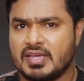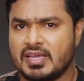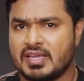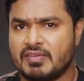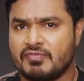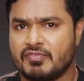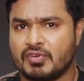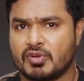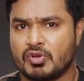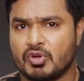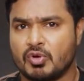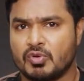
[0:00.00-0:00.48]

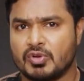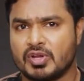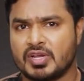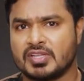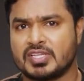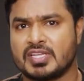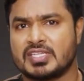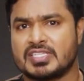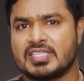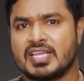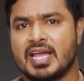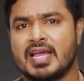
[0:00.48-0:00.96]
If you don't
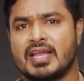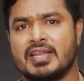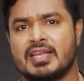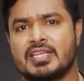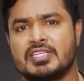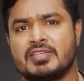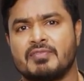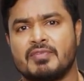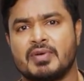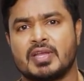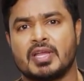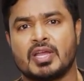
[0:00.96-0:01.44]
understand
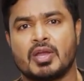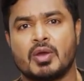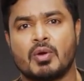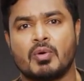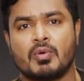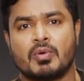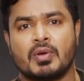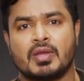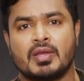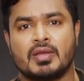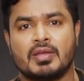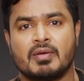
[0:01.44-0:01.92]
this
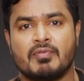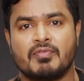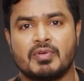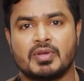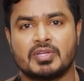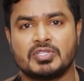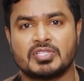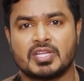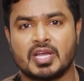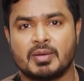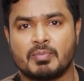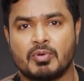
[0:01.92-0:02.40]
video the
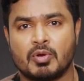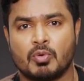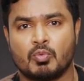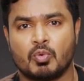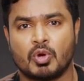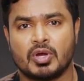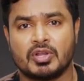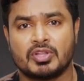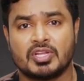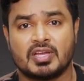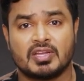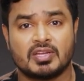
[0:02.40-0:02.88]
first time you
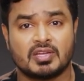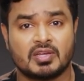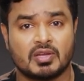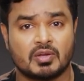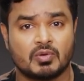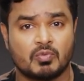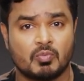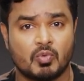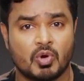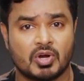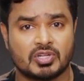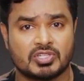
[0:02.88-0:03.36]
watch
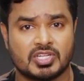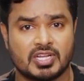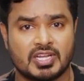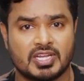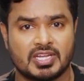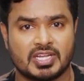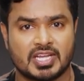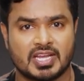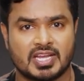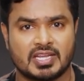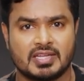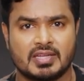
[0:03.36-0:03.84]
it
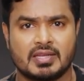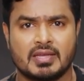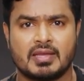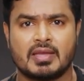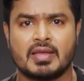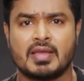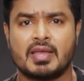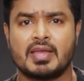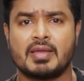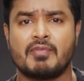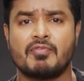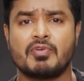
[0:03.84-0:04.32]
again.
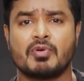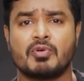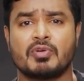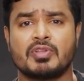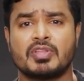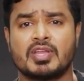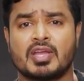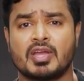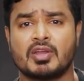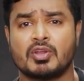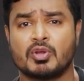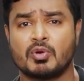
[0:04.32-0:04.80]
If you
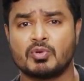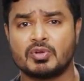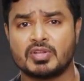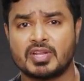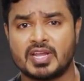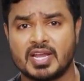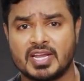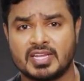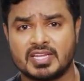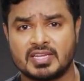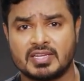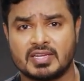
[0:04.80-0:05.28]
still don't
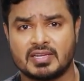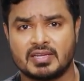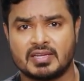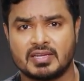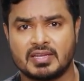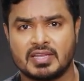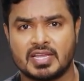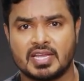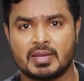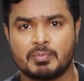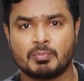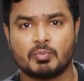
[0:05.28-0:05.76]
get it,
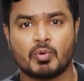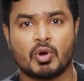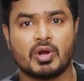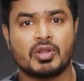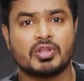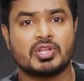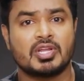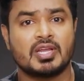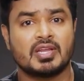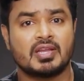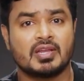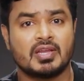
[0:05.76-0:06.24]
keep
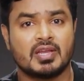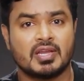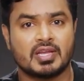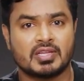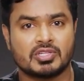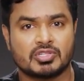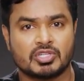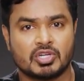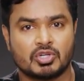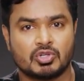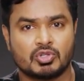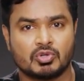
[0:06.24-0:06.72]
watching
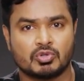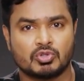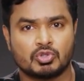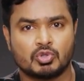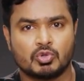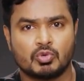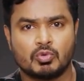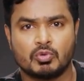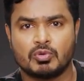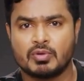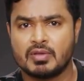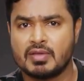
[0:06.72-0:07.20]
until you
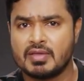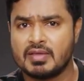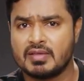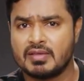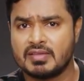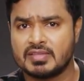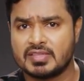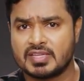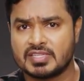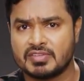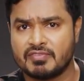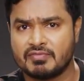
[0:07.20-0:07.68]
do.
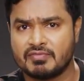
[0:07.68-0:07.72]
This